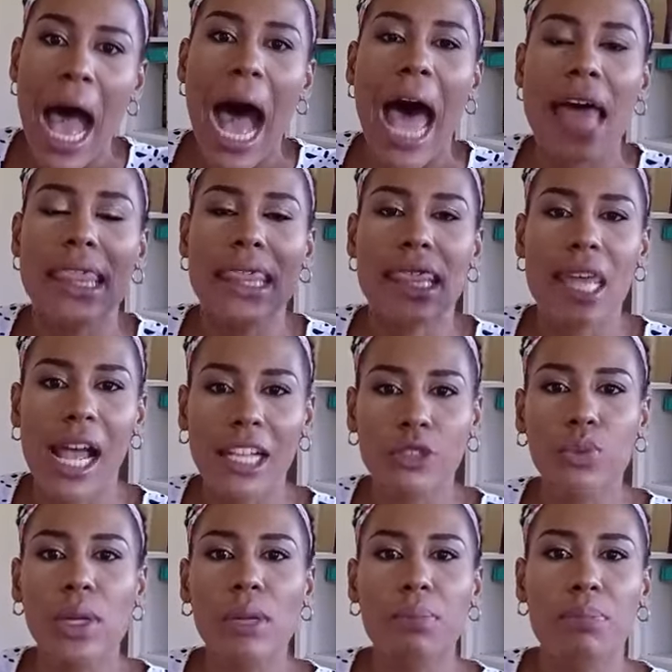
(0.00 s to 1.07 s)
And that
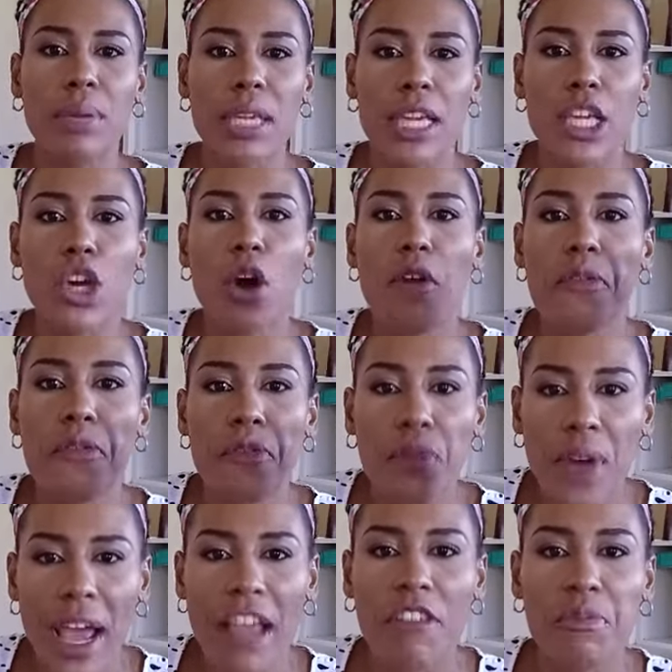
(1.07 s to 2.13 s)
will be your
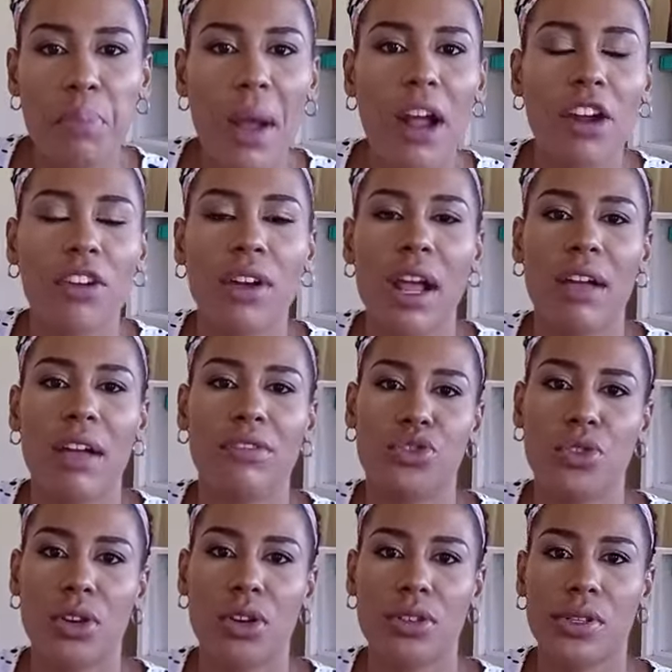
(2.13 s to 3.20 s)
five-paragraph
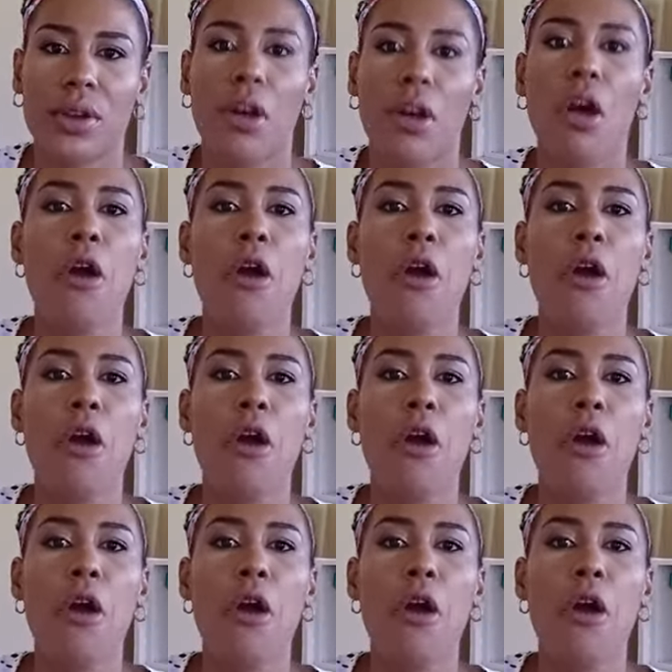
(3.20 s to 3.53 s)
structure